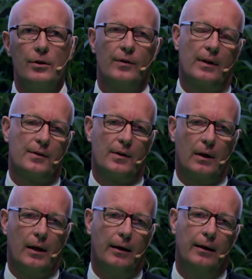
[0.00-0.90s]

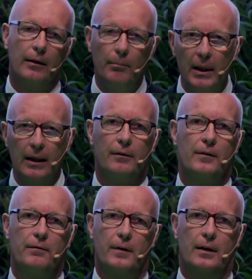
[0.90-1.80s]
2009, in the middle of
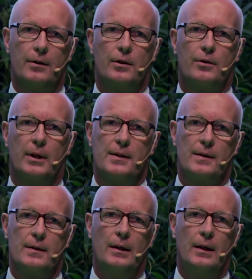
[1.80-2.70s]
the financial crisis,